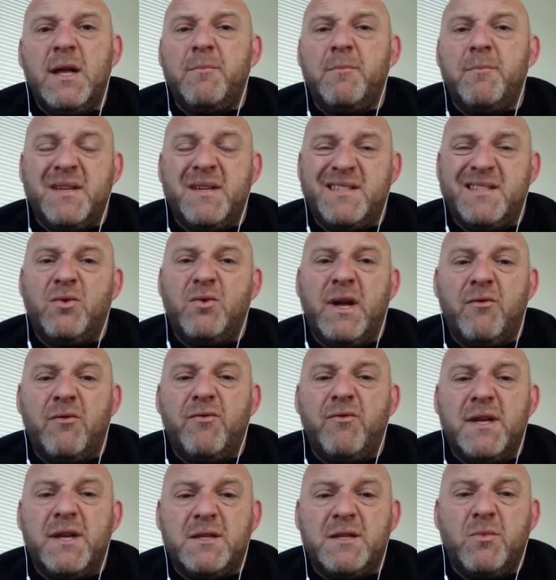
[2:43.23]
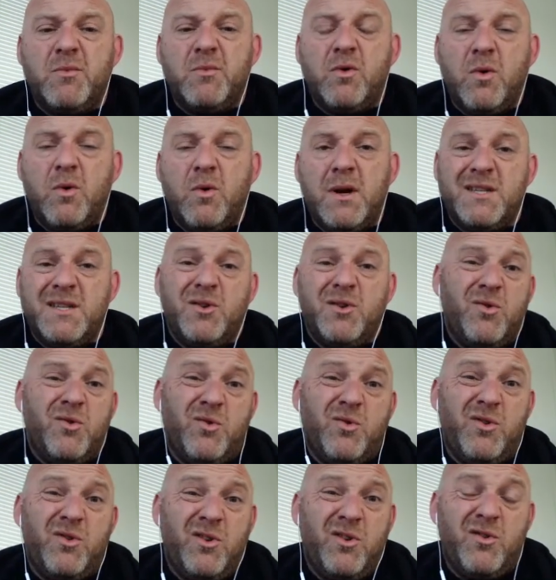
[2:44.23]
but still get reasonable quality
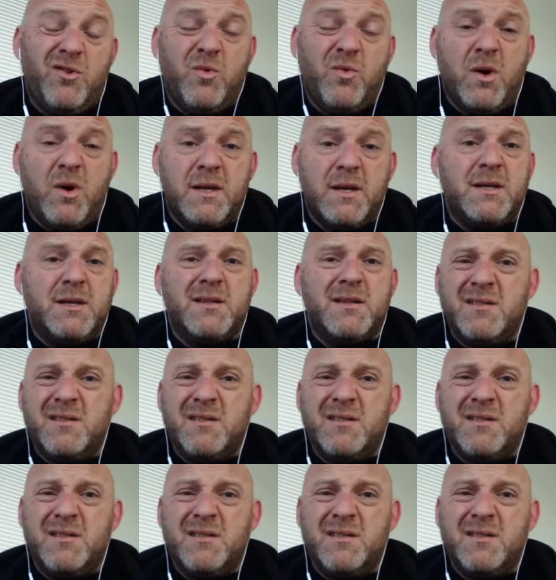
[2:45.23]
or good quality.